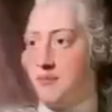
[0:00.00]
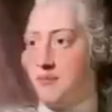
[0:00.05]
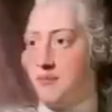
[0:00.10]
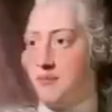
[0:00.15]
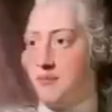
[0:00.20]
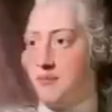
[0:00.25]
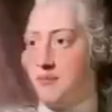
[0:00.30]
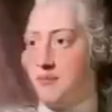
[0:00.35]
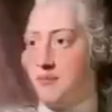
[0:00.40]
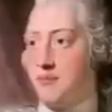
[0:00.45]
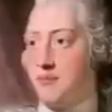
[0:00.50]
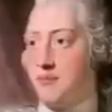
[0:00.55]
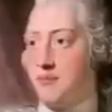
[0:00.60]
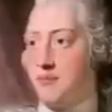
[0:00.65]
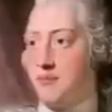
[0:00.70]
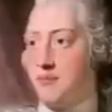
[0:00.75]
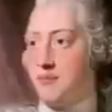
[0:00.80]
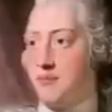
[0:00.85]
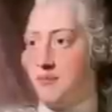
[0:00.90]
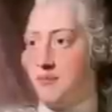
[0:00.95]

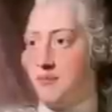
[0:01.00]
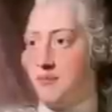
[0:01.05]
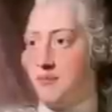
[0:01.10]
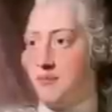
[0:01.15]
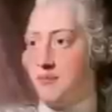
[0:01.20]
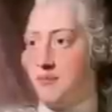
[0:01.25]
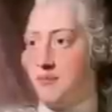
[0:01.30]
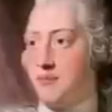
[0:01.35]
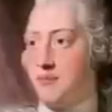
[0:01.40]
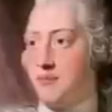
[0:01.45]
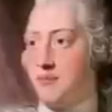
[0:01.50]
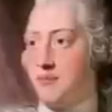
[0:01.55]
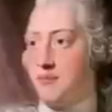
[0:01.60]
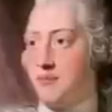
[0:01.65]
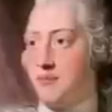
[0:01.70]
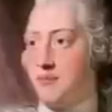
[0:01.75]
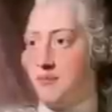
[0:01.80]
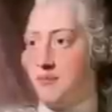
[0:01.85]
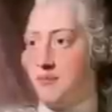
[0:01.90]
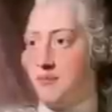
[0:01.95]

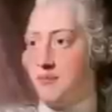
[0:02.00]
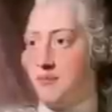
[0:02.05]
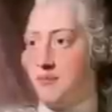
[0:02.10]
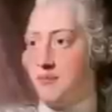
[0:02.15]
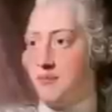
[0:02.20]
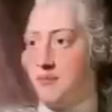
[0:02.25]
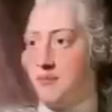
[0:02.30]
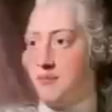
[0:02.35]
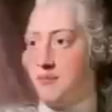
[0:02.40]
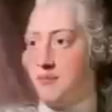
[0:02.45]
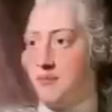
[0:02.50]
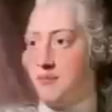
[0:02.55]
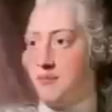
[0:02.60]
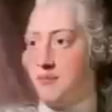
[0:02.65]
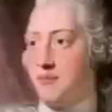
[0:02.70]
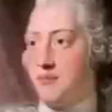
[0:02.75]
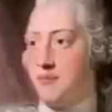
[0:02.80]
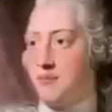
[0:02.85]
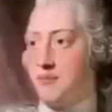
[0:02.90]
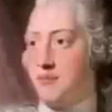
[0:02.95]

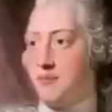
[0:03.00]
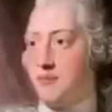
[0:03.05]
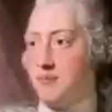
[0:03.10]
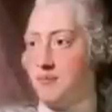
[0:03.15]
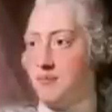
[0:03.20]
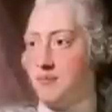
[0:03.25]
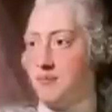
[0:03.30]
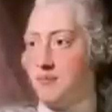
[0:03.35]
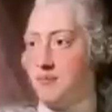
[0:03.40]
No words are spoken by the person on screen.